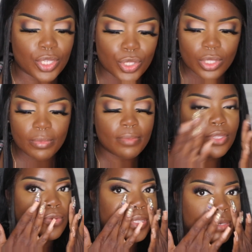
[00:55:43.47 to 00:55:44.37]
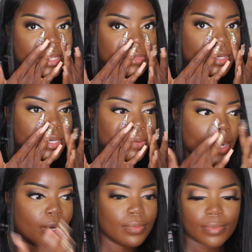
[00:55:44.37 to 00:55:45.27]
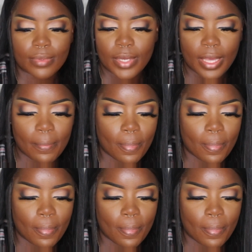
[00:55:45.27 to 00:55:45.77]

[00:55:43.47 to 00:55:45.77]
so let me be doing that while I'm talking. Wow. Okay,